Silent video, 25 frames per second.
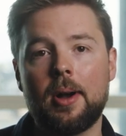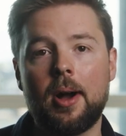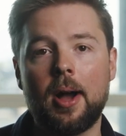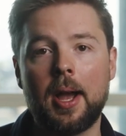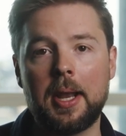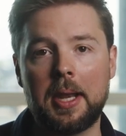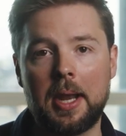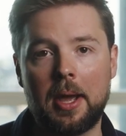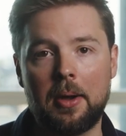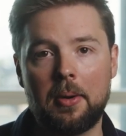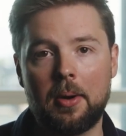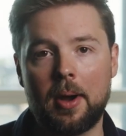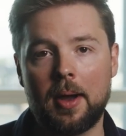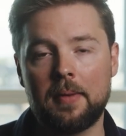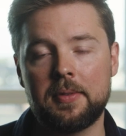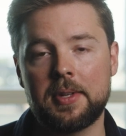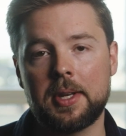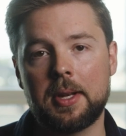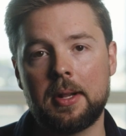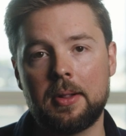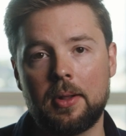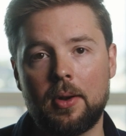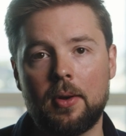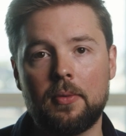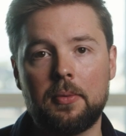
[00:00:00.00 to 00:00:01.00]
I know I've
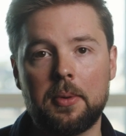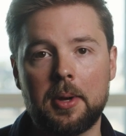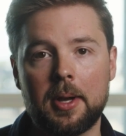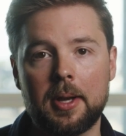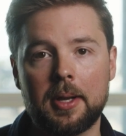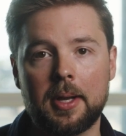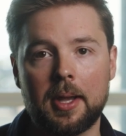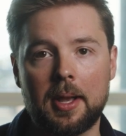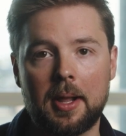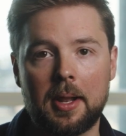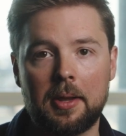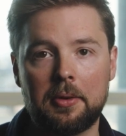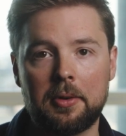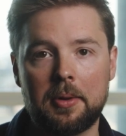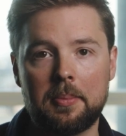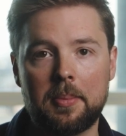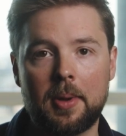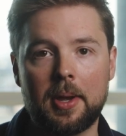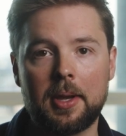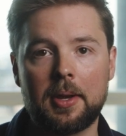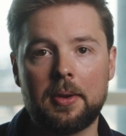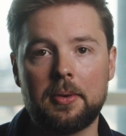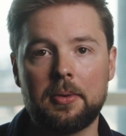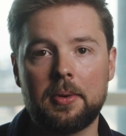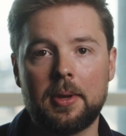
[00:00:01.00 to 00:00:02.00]
done a lot of work earlier in
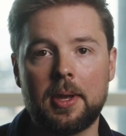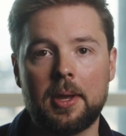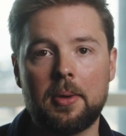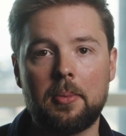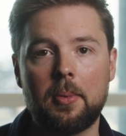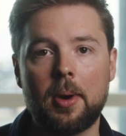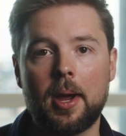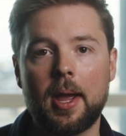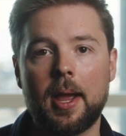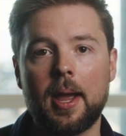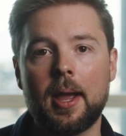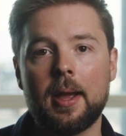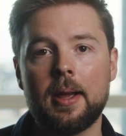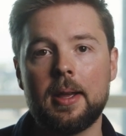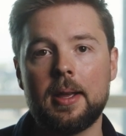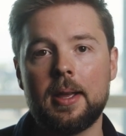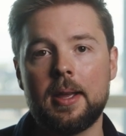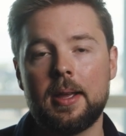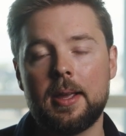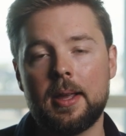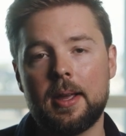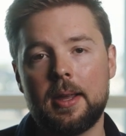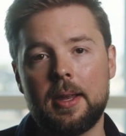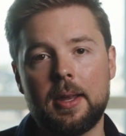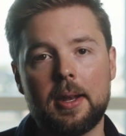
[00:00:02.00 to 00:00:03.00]
my career where
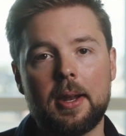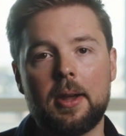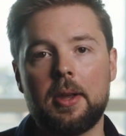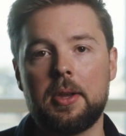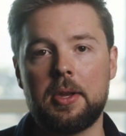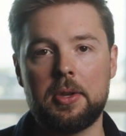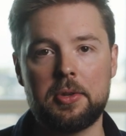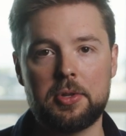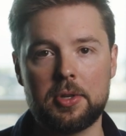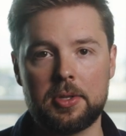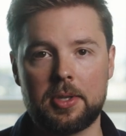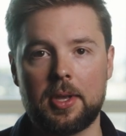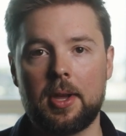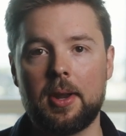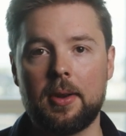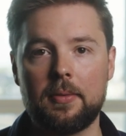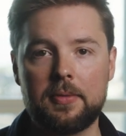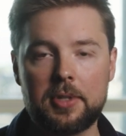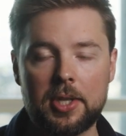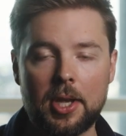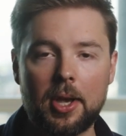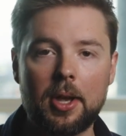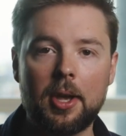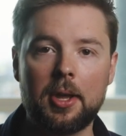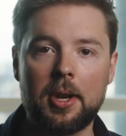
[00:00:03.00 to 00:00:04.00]
you know, you just kind
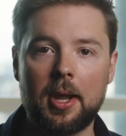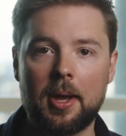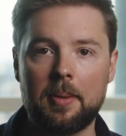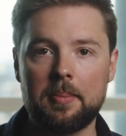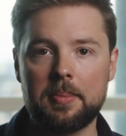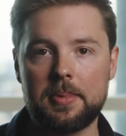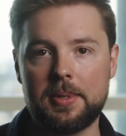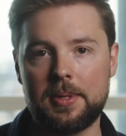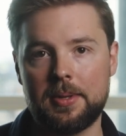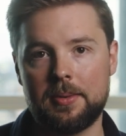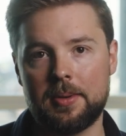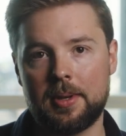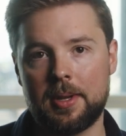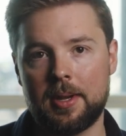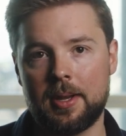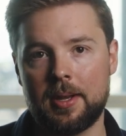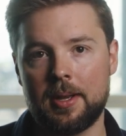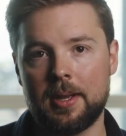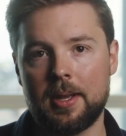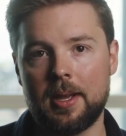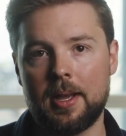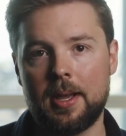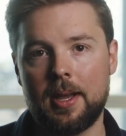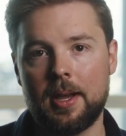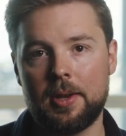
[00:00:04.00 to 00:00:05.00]
of turn up to
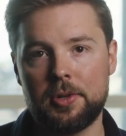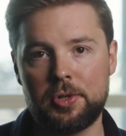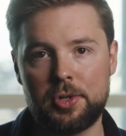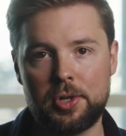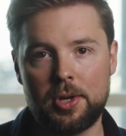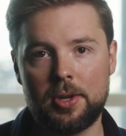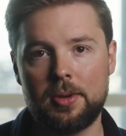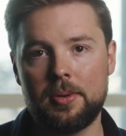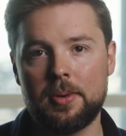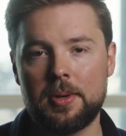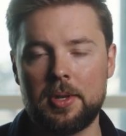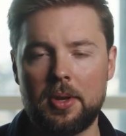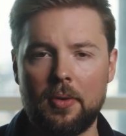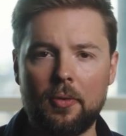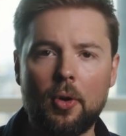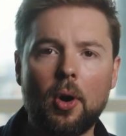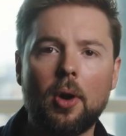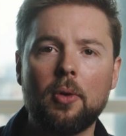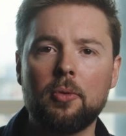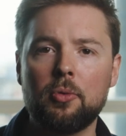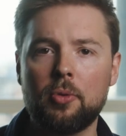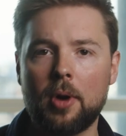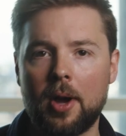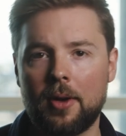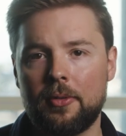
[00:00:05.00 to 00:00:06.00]
a, a shoot and you've
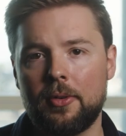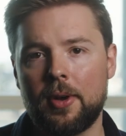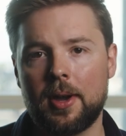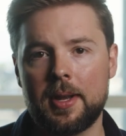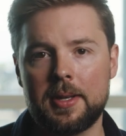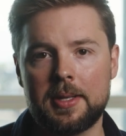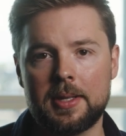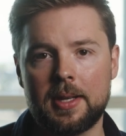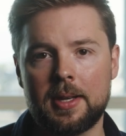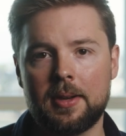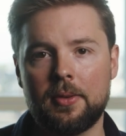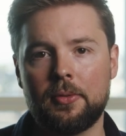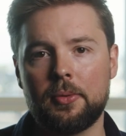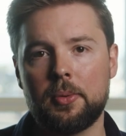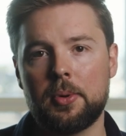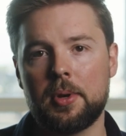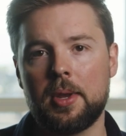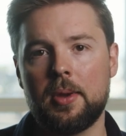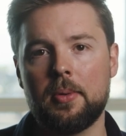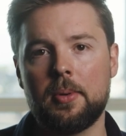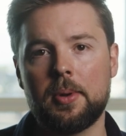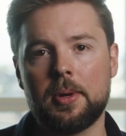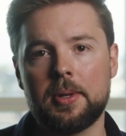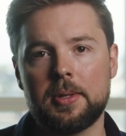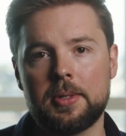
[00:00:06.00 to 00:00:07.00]
got a rough idea of what
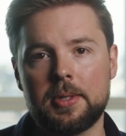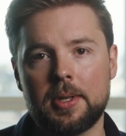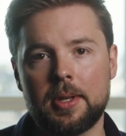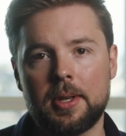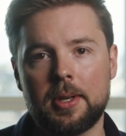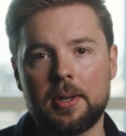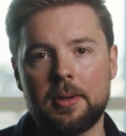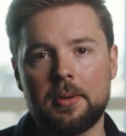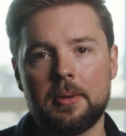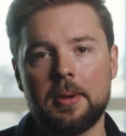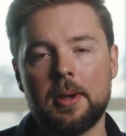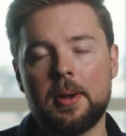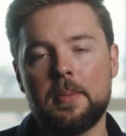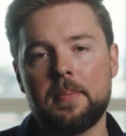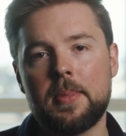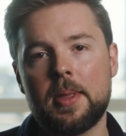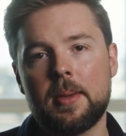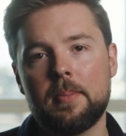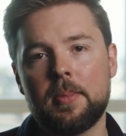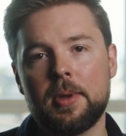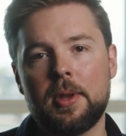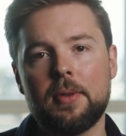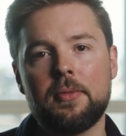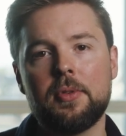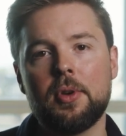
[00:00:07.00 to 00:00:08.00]
you want to do
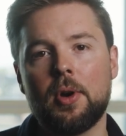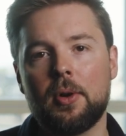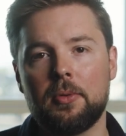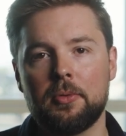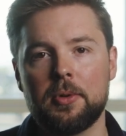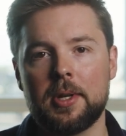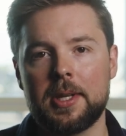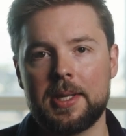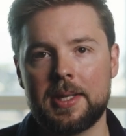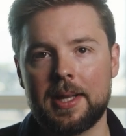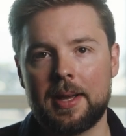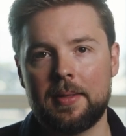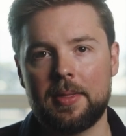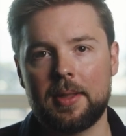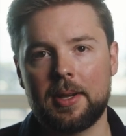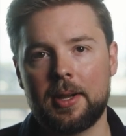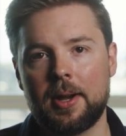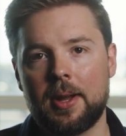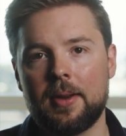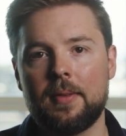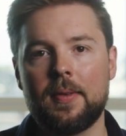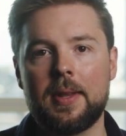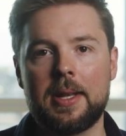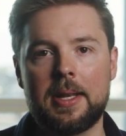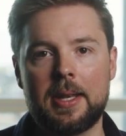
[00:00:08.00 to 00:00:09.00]
but you've not really done the
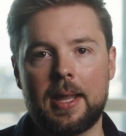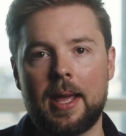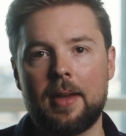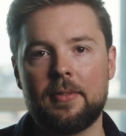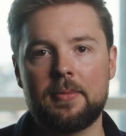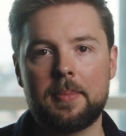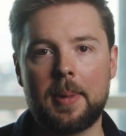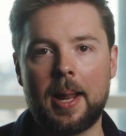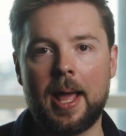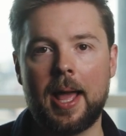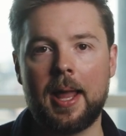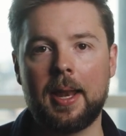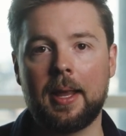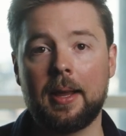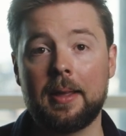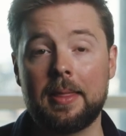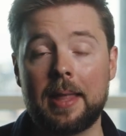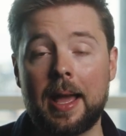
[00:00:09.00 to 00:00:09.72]
kind of in-depth planning.